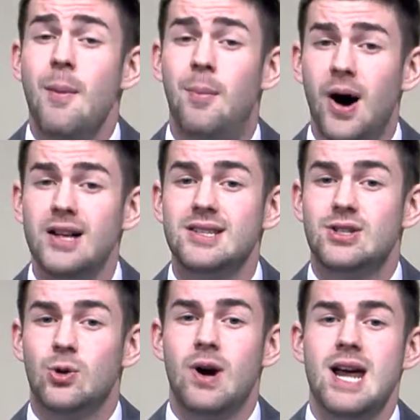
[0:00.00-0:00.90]
But
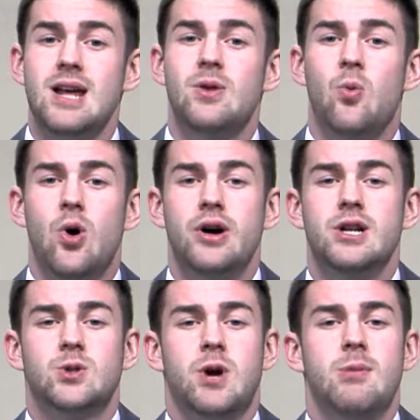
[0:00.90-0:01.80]
Durant and the
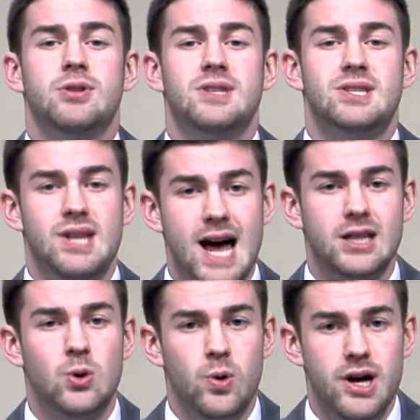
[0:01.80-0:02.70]
Warriors were able to
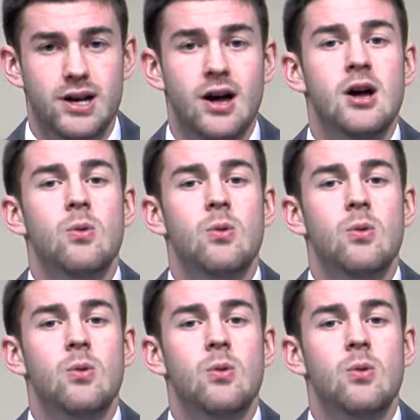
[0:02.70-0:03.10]
snag the win